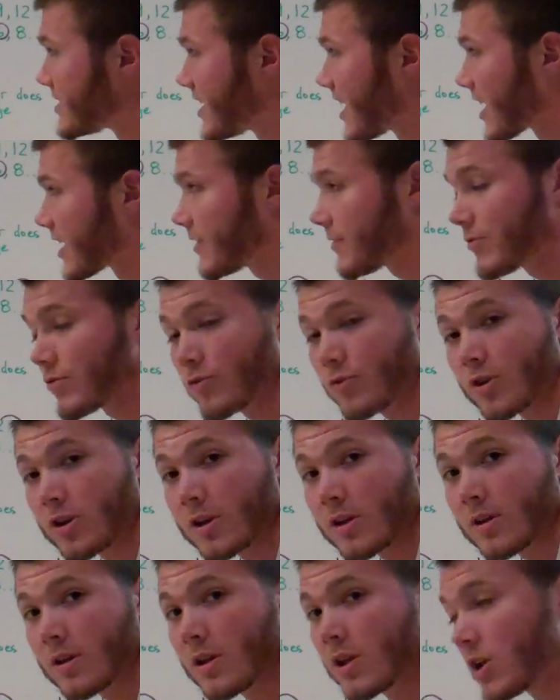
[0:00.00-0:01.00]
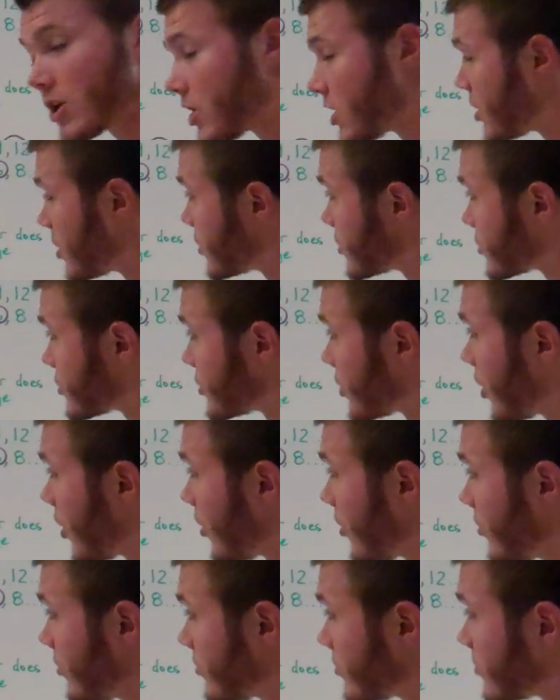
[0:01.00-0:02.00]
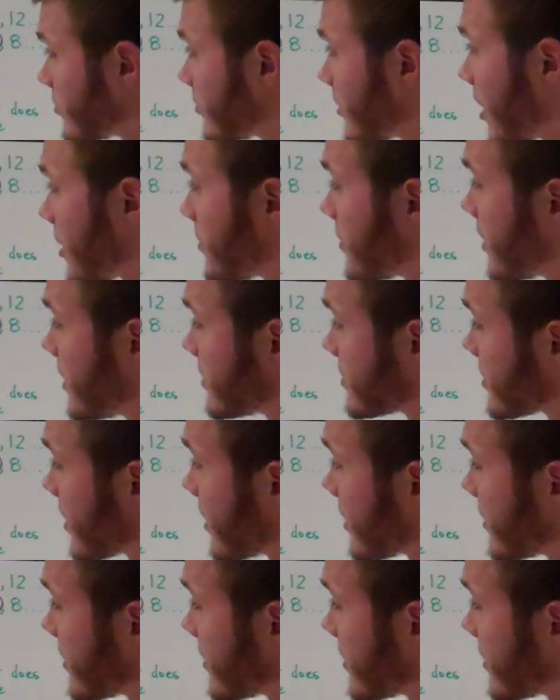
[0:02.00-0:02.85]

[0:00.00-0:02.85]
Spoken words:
-3. So that means that